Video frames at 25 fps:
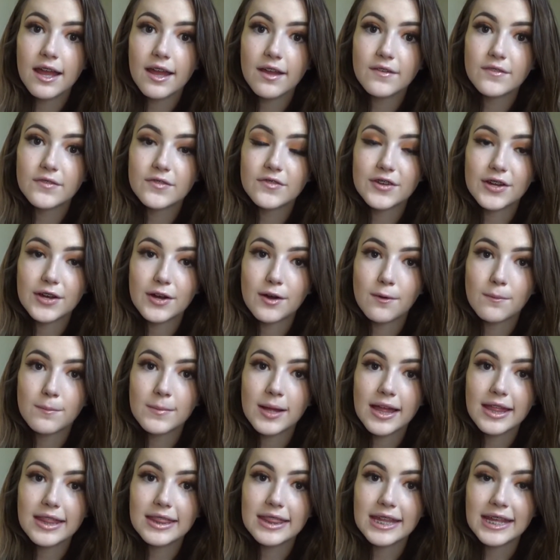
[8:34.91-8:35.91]
film
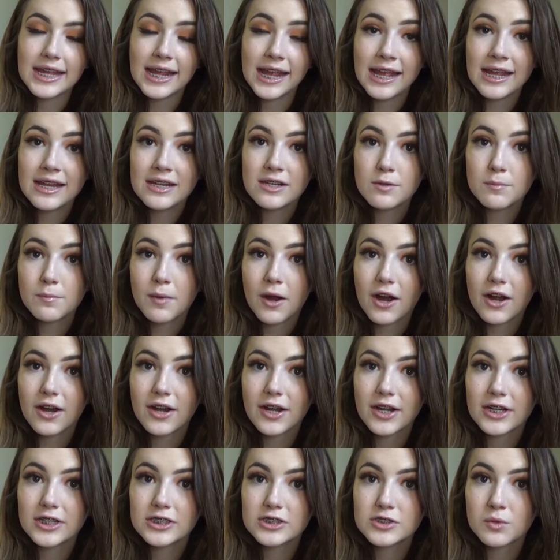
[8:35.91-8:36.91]
the end
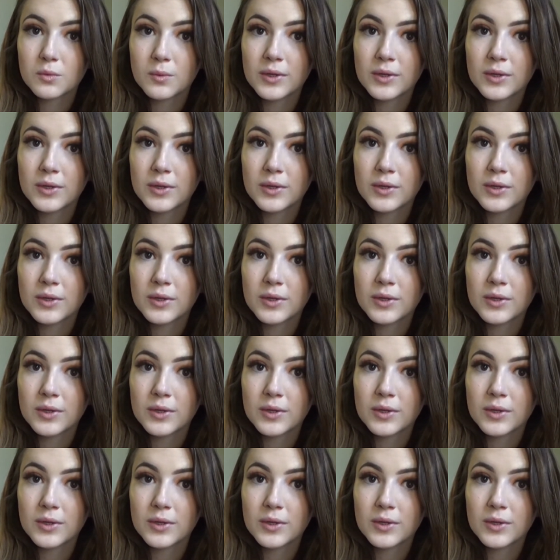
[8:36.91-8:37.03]
part,